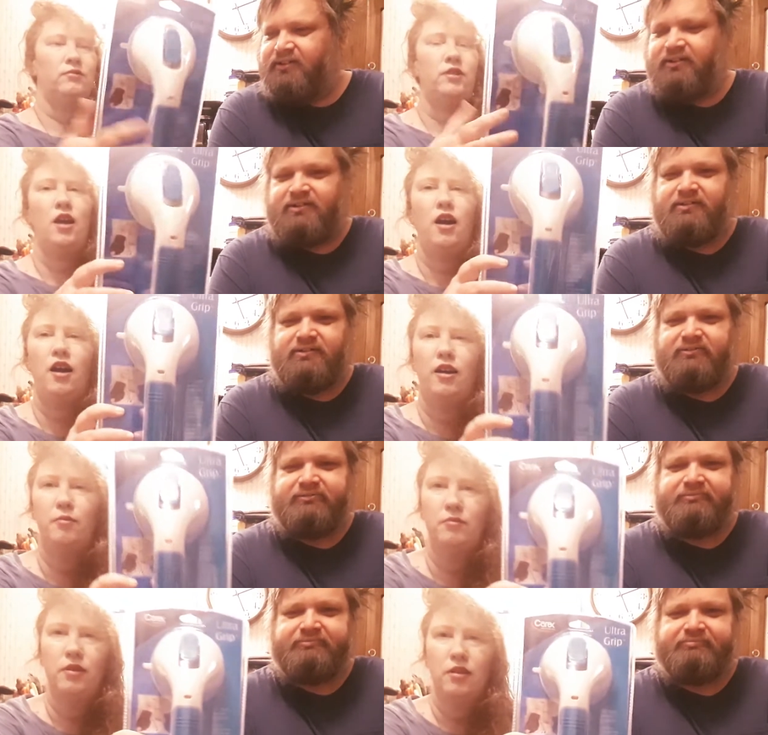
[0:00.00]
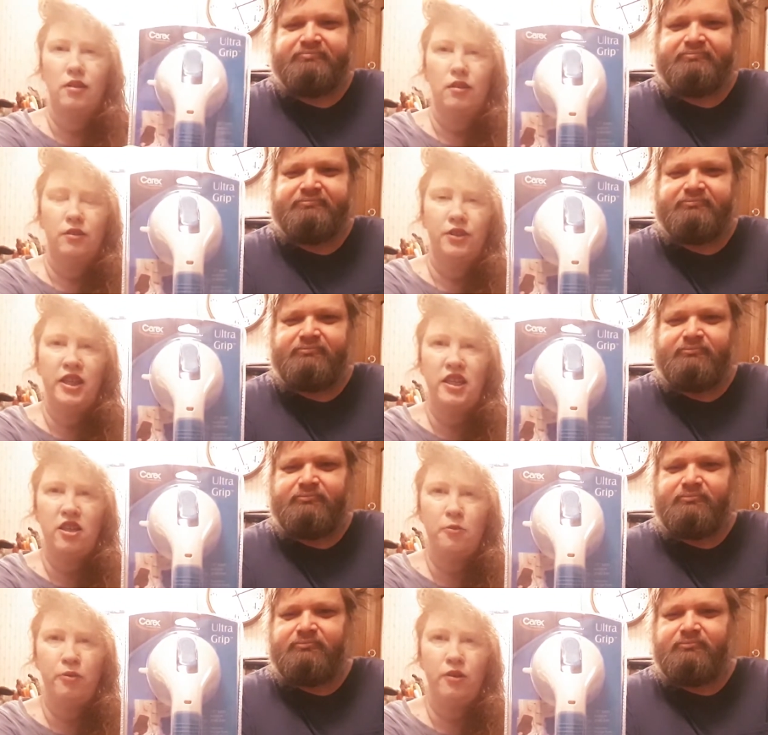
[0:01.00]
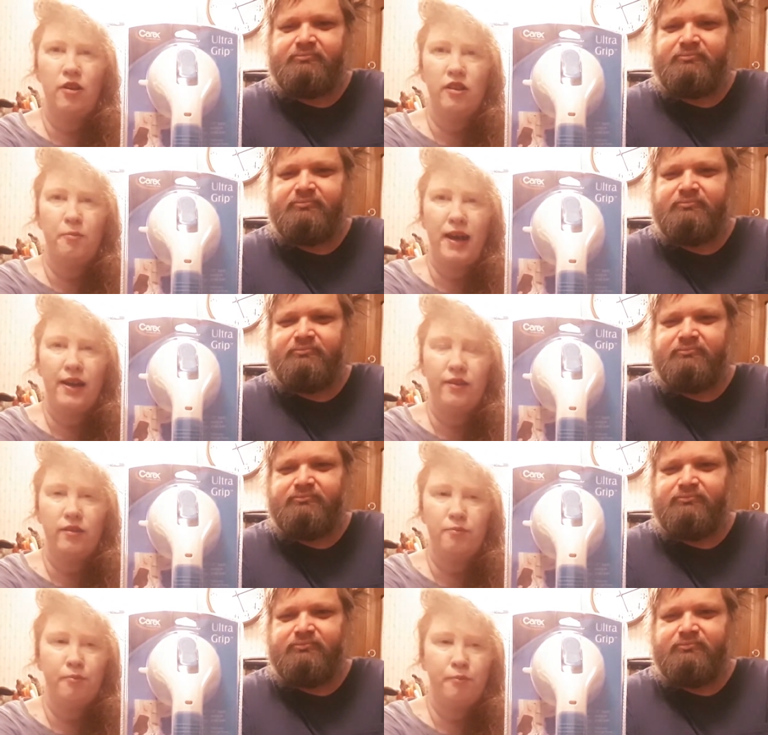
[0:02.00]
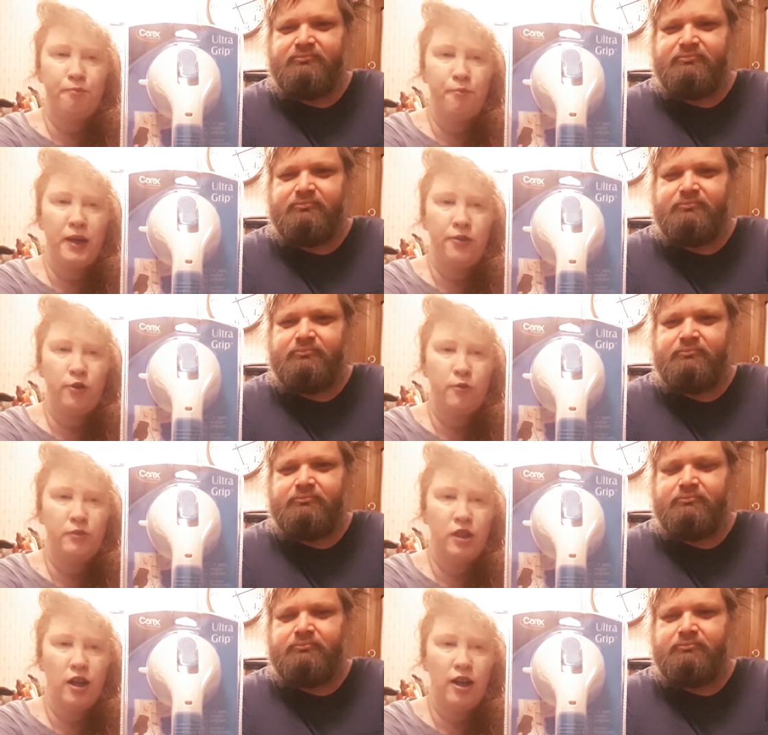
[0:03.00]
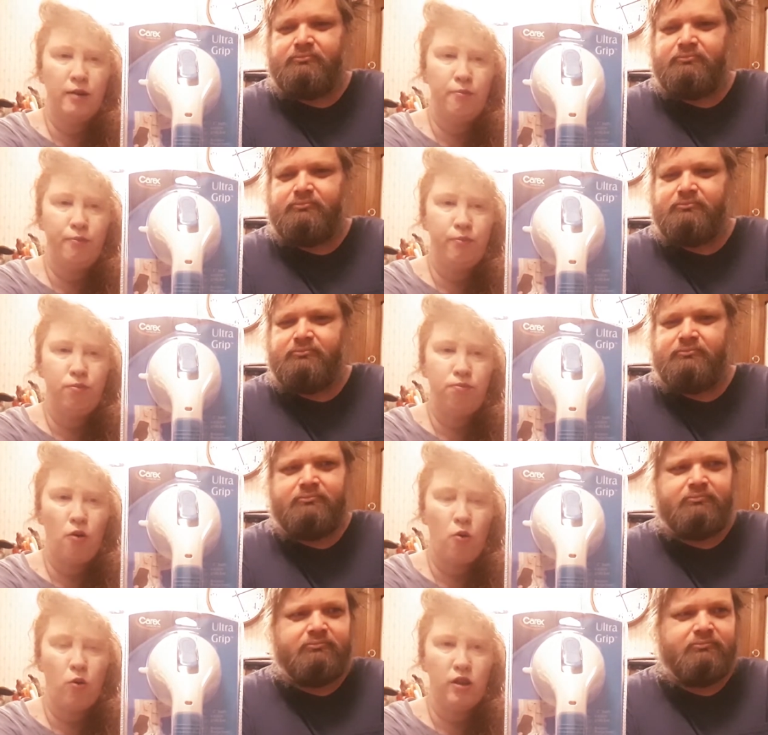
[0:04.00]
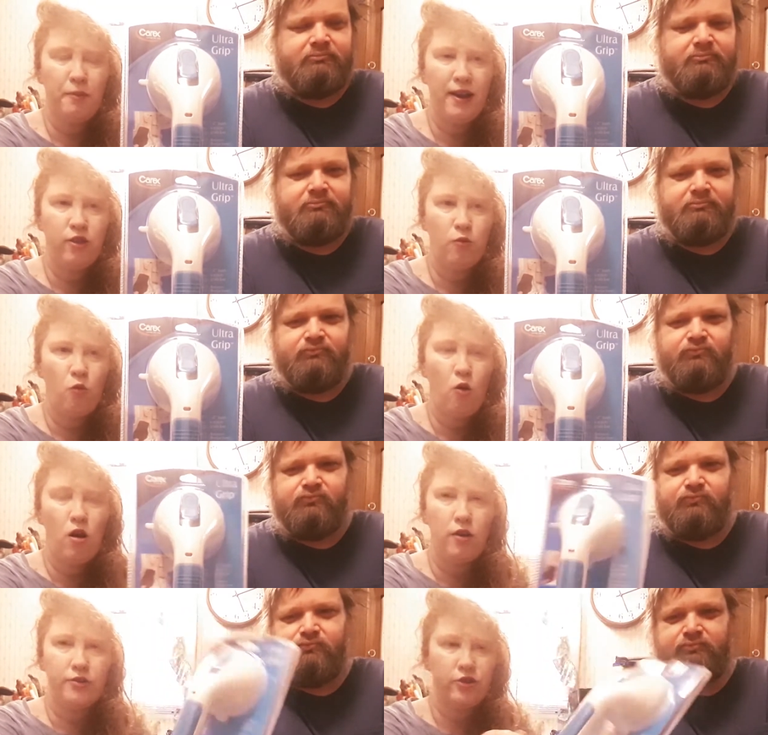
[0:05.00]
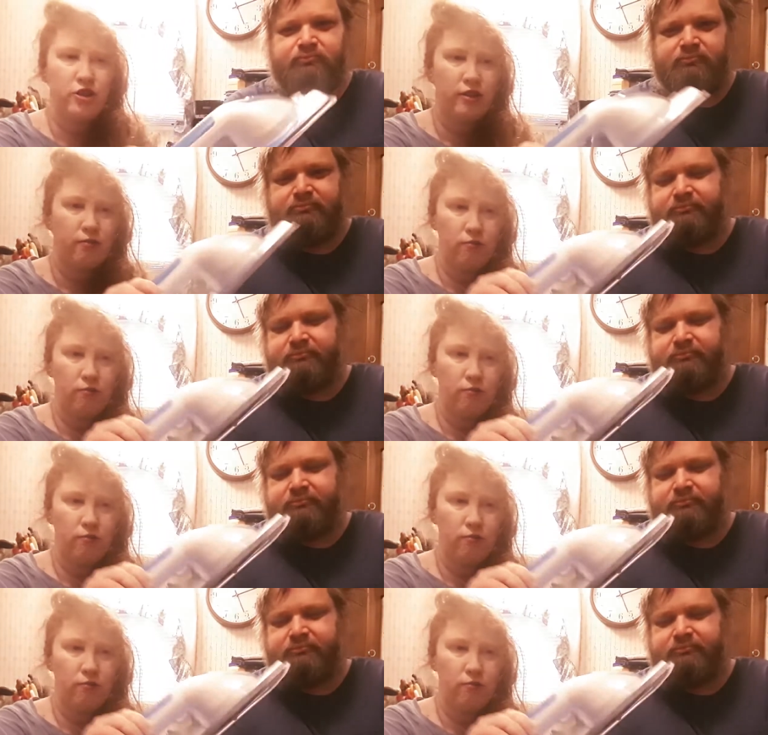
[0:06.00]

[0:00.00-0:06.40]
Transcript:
Speaker 1: um, thingy you put on the bath bathroom tub or the bathroom wall so you can